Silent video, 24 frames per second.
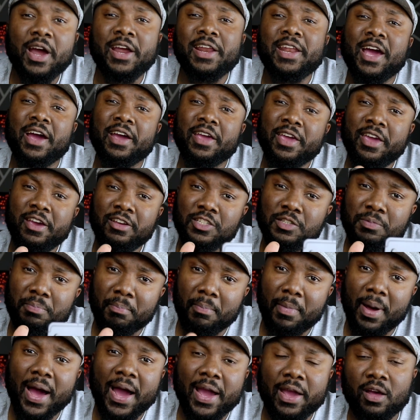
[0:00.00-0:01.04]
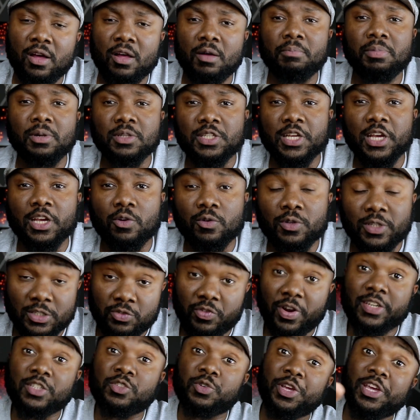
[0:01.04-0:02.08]
right, now here's my humble take on this,
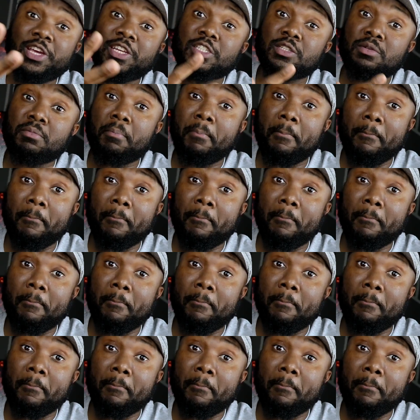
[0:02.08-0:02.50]
right? So here's